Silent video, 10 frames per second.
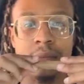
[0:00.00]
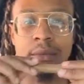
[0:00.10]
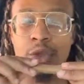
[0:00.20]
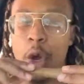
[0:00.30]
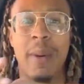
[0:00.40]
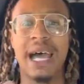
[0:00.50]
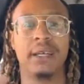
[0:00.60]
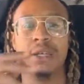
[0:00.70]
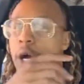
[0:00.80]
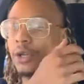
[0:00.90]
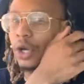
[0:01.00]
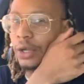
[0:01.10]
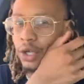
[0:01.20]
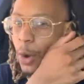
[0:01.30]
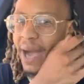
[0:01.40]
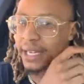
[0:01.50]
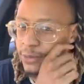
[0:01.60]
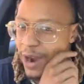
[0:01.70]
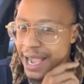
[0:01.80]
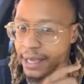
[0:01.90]
Nobody's
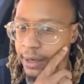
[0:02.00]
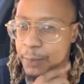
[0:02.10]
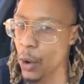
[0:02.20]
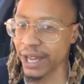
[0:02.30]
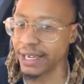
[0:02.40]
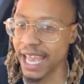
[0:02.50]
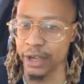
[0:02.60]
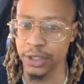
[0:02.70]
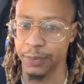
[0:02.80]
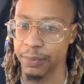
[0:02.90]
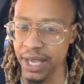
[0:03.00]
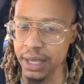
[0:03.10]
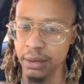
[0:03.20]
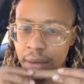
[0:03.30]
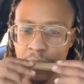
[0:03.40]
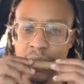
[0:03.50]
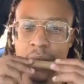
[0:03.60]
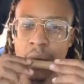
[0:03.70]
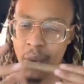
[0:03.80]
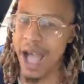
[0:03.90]
rocking pointy nails but me.
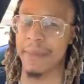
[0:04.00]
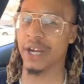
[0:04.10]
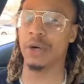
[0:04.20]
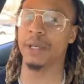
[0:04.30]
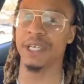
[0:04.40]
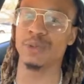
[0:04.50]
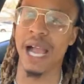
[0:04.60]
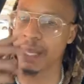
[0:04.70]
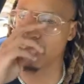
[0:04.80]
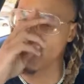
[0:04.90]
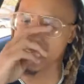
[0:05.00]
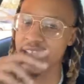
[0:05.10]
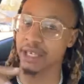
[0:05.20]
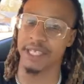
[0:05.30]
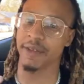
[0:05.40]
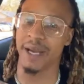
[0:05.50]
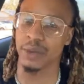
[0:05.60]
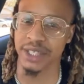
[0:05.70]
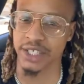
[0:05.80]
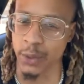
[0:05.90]
Why am I the only bitch rocking pointy nails? Everybody
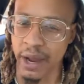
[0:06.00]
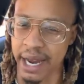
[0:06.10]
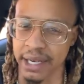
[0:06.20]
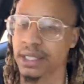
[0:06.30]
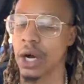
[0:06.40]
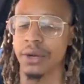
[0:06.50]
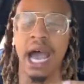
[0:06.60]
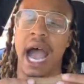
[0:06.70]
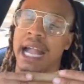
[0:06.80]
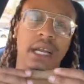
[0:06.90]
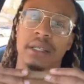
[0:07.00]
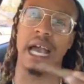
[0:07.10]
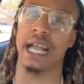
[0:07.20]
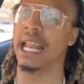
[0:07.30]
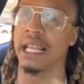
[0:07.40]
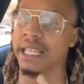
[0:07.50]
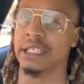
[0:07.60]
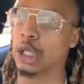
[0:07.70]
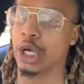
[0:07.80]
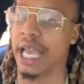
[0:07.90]
with the squares? Oh nah, I gotta at least
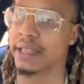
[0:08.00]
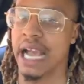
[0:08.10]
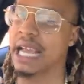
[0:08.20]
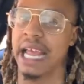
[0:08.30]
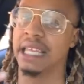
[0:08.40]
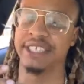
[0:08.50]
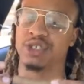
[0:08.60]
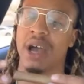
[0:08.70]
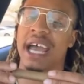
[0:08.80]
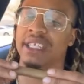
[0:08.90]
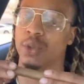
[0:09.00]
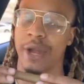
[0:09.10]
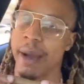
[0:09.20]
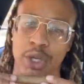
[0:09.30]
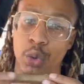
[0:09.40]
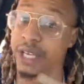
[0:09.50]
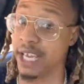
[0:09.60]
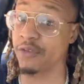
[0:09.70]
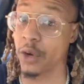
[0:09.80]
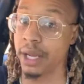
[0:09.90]
I gotta at least try the square. I'm gonna do it
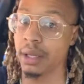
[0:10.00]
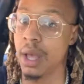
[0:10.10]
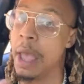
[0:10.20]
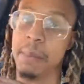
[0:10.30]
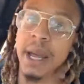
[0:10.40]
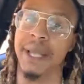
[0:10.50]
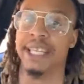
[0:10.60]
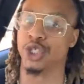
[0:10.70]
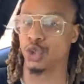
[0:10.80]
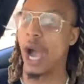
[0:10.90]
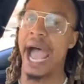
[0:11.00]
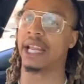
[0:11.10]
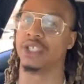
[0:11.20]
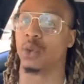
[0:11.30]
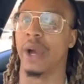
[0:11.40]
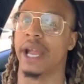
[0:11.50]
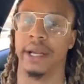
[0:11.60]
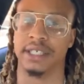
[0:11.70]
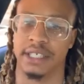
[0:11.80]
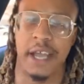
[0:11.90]
different, but I'm at least try the
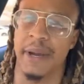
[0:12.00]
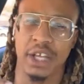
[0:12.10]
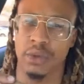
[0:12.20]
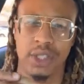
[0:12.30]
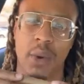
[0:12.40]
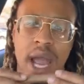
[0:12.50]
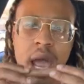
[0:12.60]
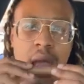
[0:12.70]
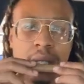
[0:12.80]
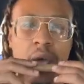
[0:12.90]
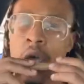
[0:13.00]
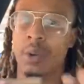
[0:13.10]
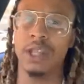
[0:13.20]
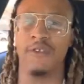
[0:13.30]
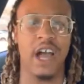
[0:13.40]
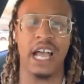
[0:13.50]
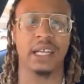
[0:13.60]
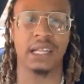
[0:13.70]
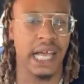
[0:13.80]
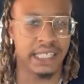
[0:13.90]
squares. Cause everybody using squares. What the fuck I look
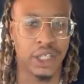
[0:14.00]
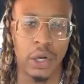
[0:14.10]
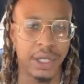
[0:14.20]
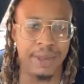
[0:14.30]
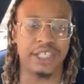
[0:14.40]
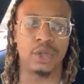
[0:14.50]
like is the only bitch